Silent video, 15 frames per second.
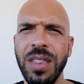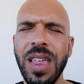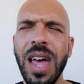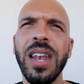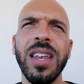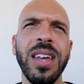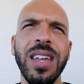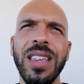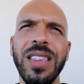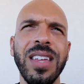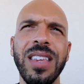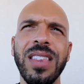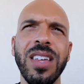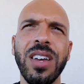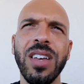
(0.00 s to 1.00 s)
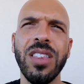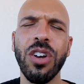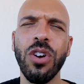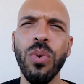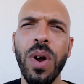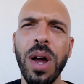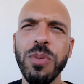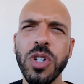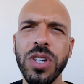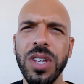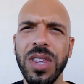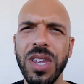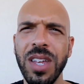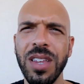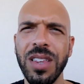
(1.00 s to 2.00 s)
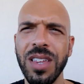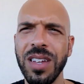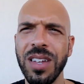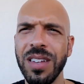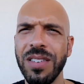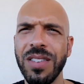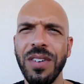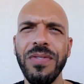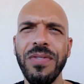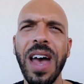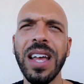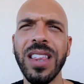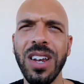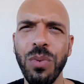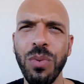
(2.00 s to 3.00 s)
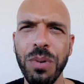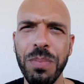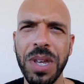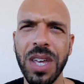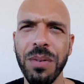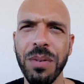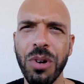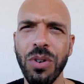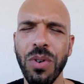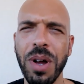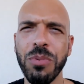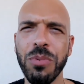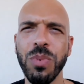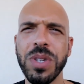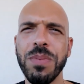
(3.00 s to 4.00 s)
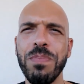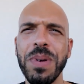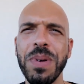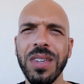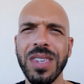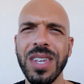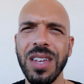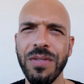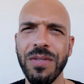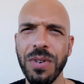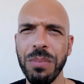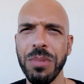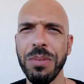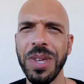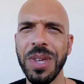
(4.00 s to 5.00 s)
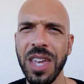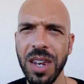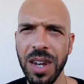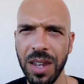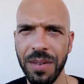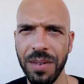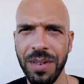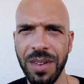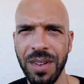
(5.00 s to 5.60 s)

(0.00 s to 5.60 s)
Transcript: that the corruption, the fact that it would become corrupt was built in from the beginning.